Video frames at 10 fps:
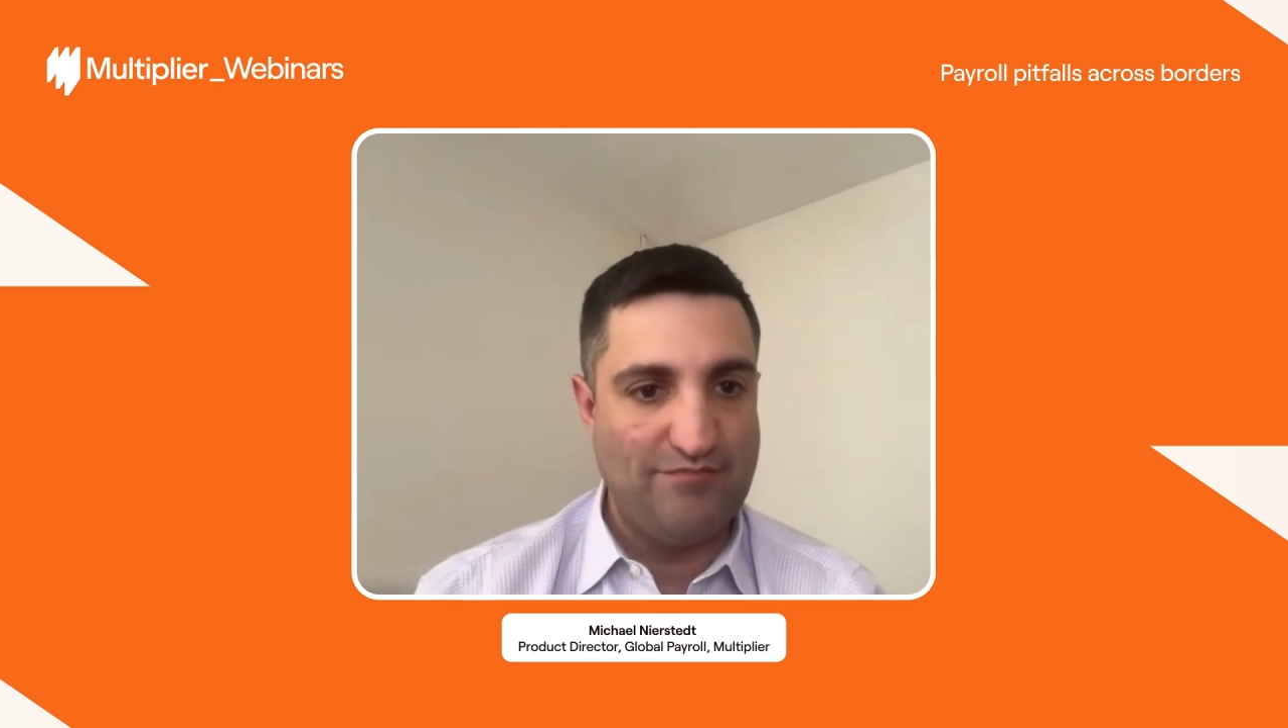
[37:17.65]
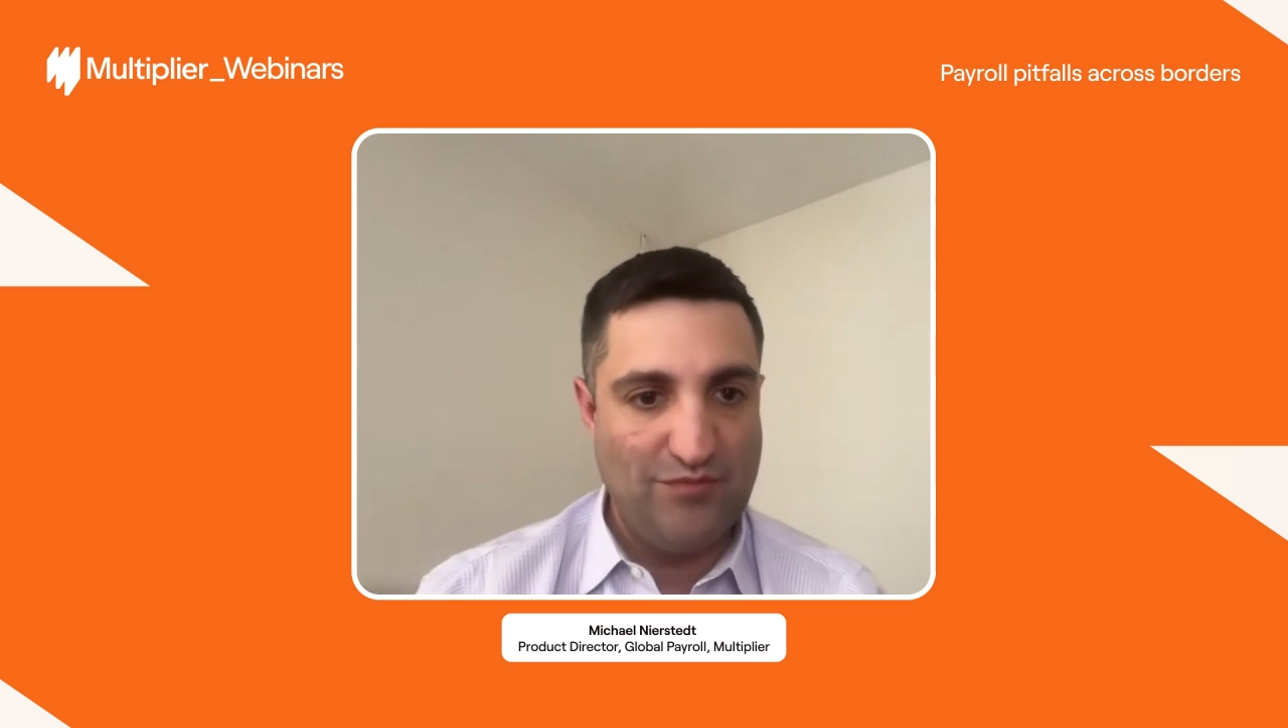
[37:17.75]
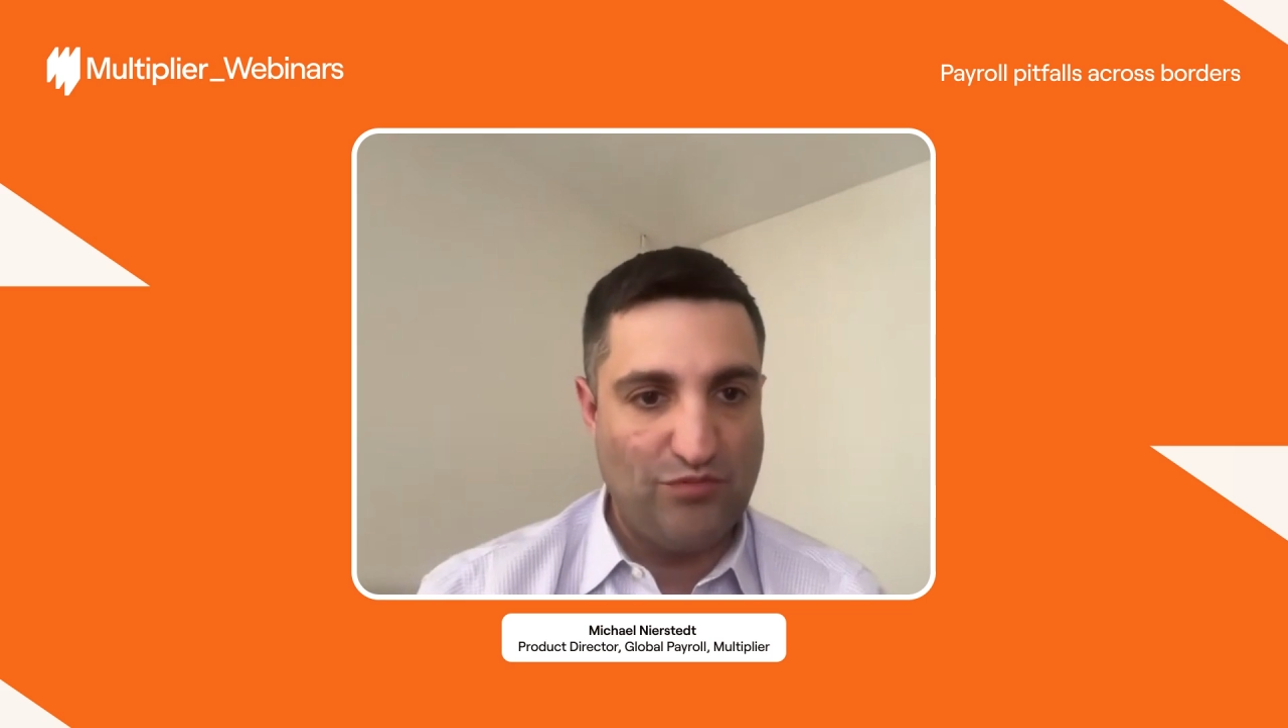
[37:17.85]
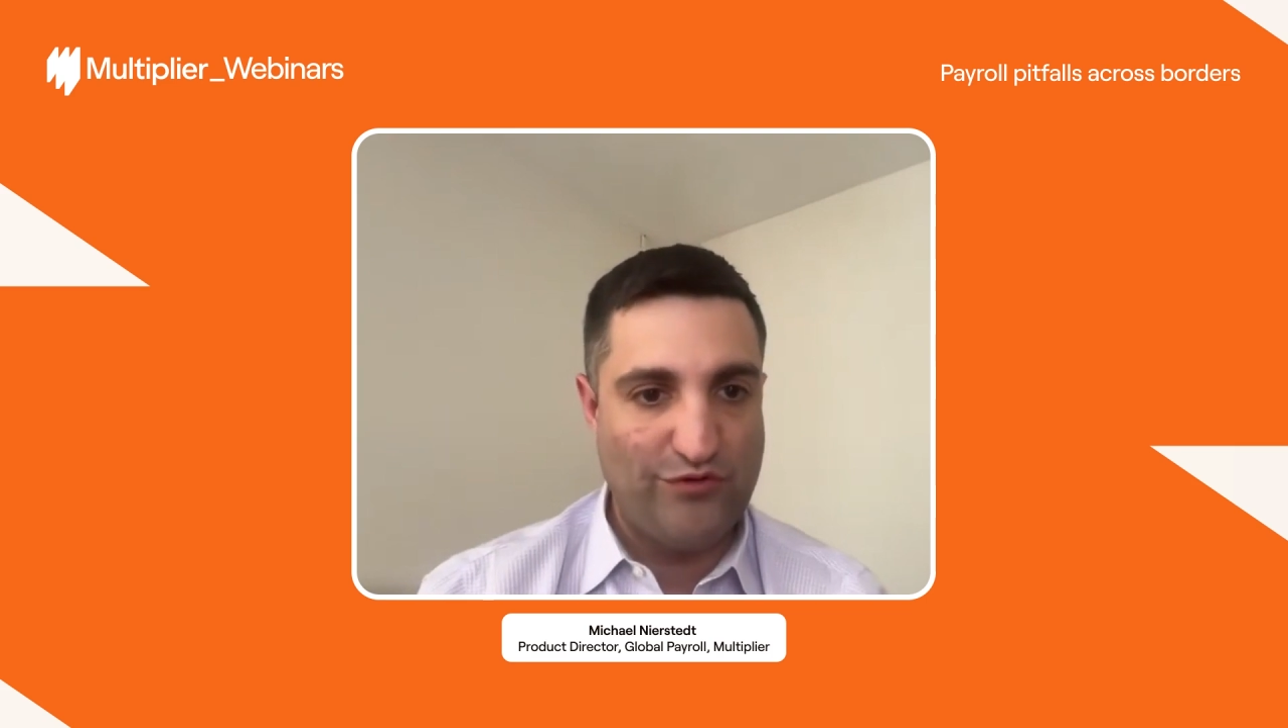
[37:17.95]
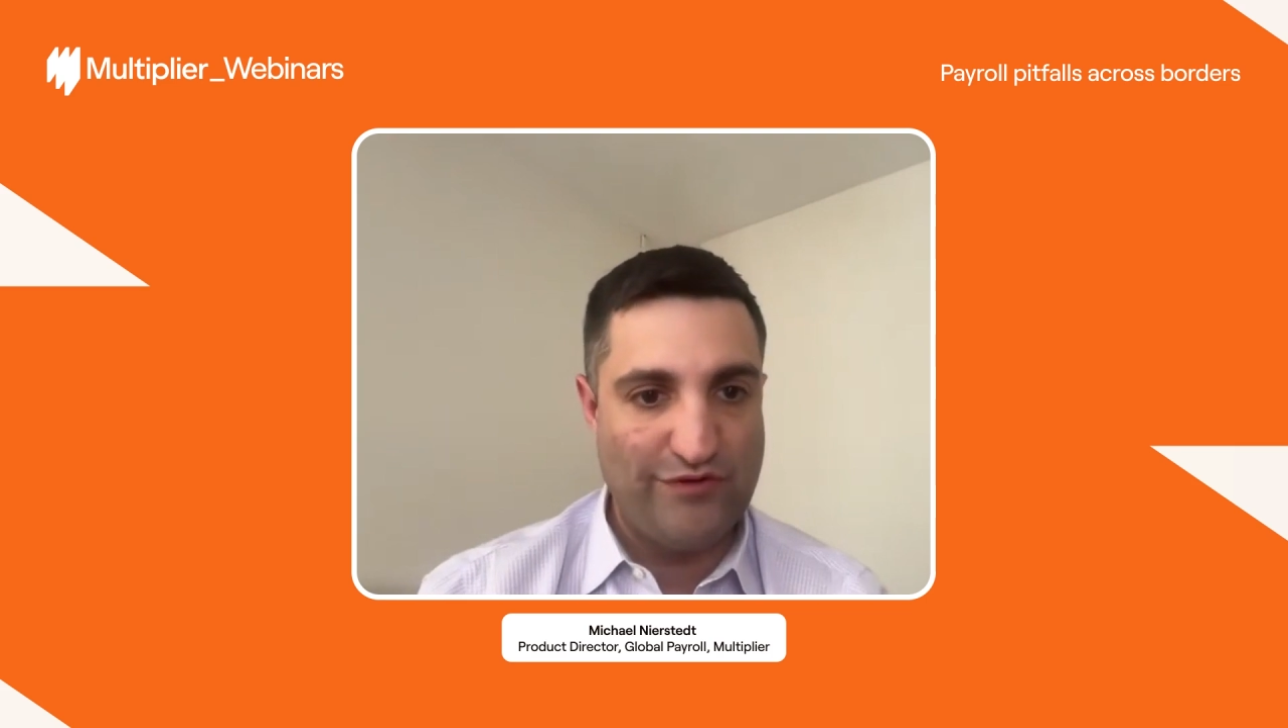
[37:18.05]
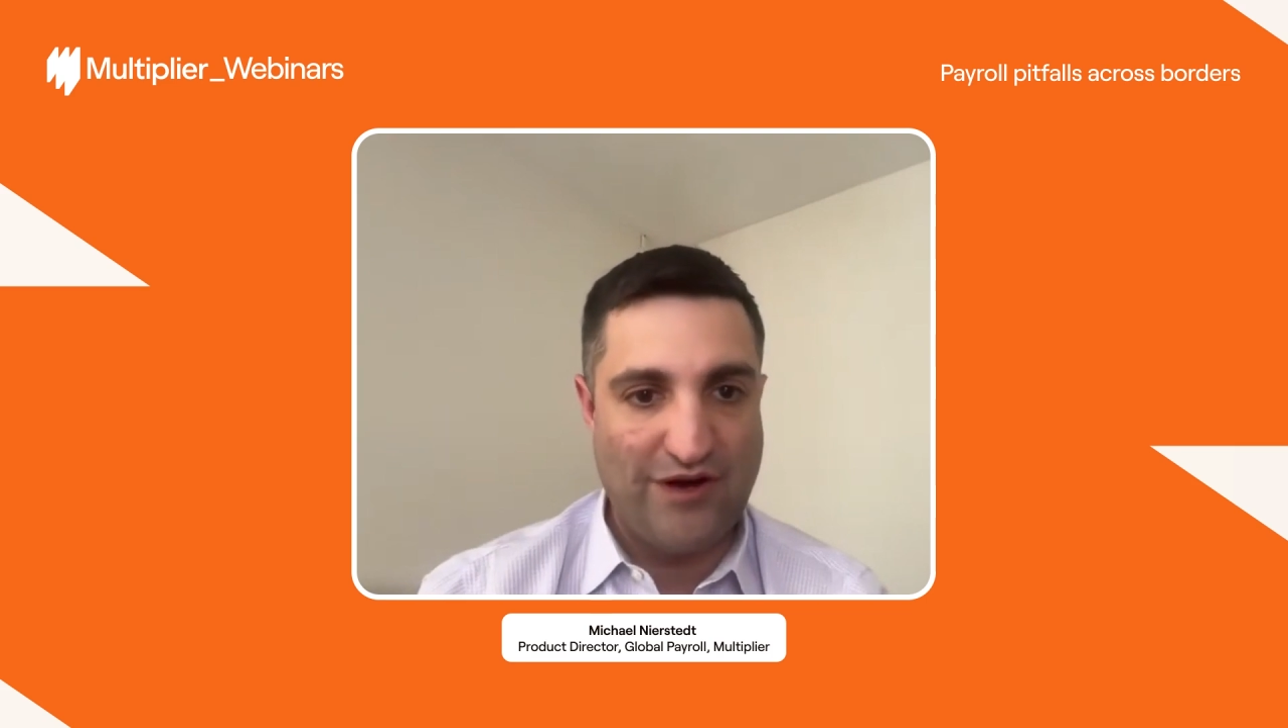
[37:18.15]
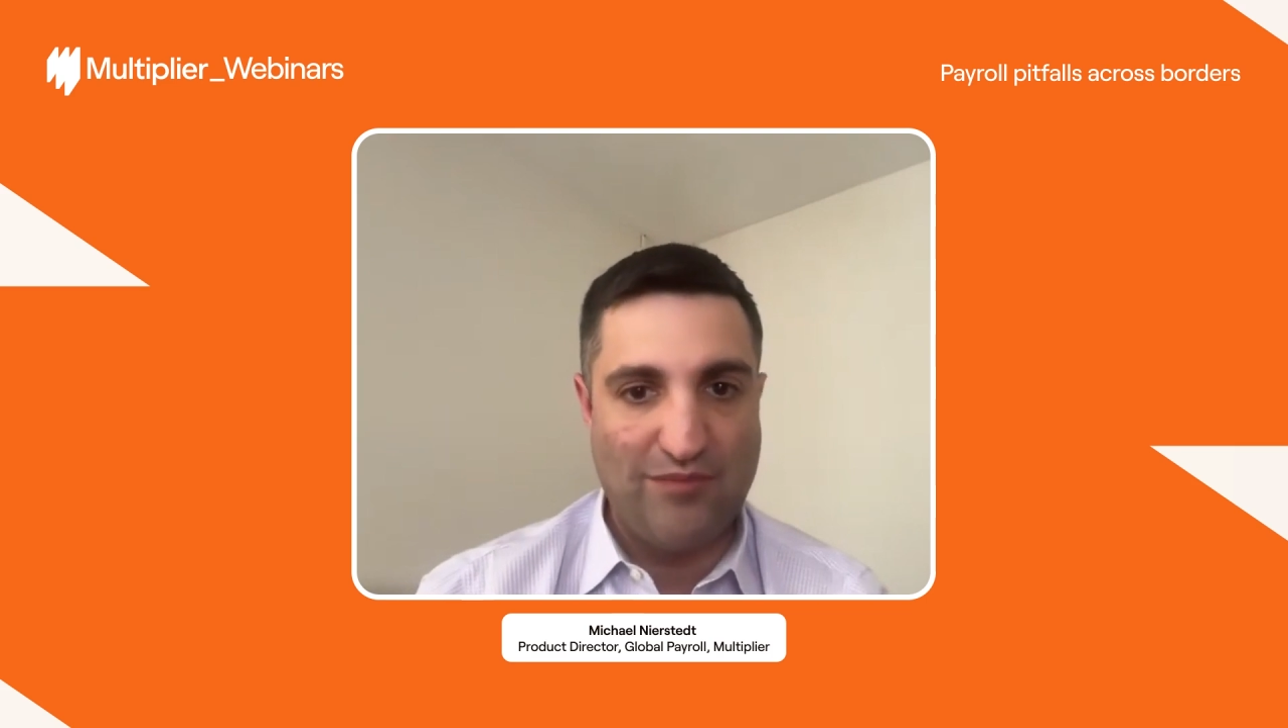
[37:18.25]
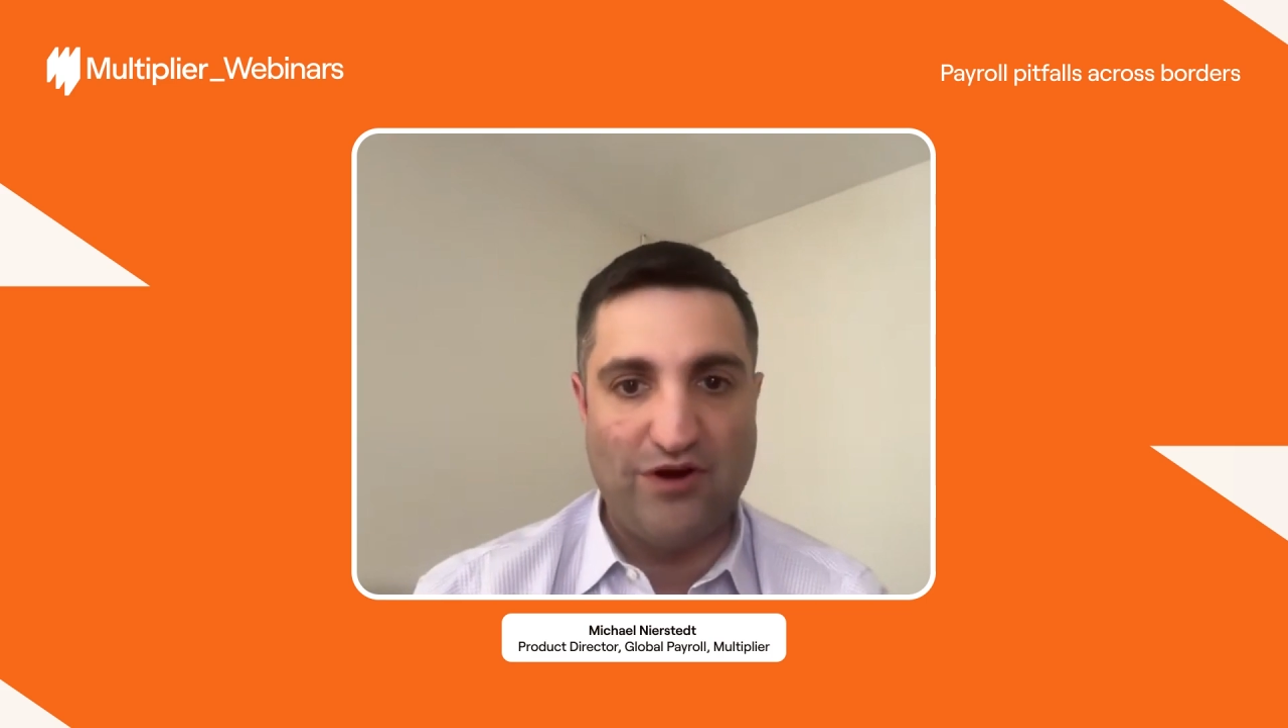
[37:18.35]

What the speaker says: improving our